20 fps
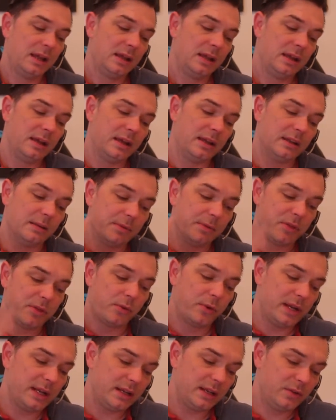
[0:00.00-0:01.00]
And number
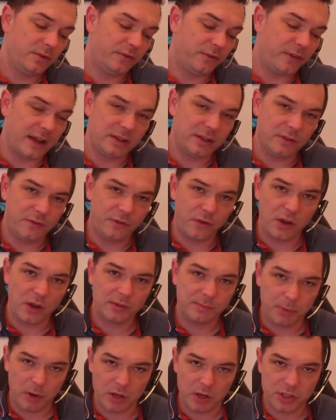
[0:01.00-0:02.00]
three, you find your
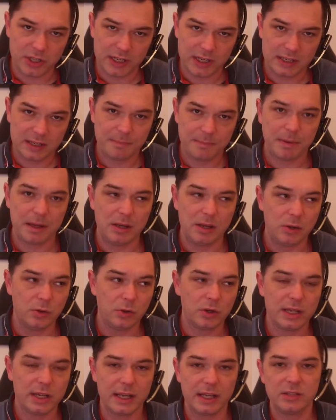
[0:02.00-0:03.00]
first project by
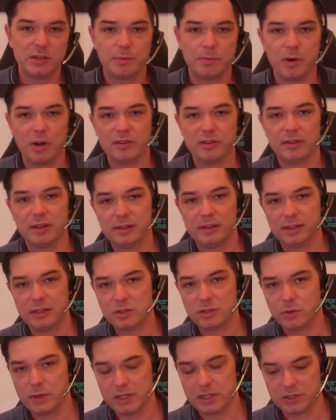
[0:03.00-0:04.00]
looking at your personal
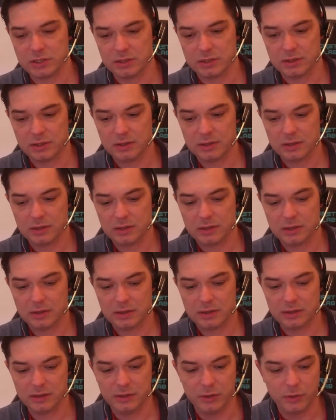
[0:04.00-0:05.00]
situation.
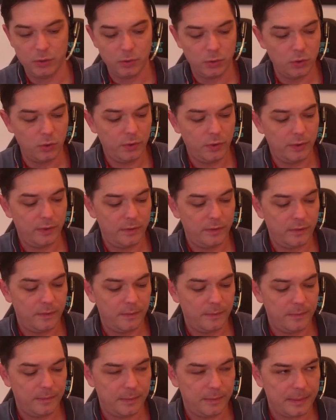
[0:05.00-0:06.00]
You
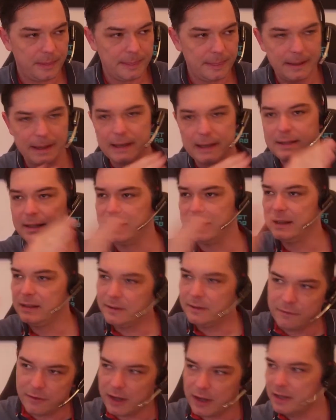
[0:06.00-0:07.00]

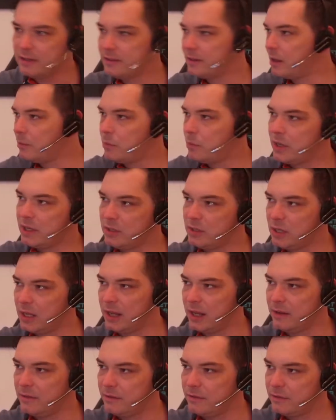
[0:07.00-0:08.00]
identify somewhere in your
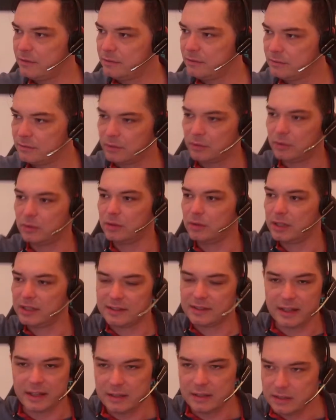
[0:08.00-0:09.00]
life or
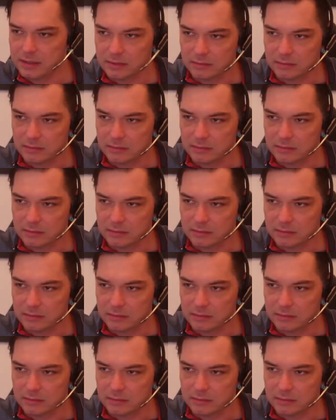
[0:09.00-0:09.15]
extended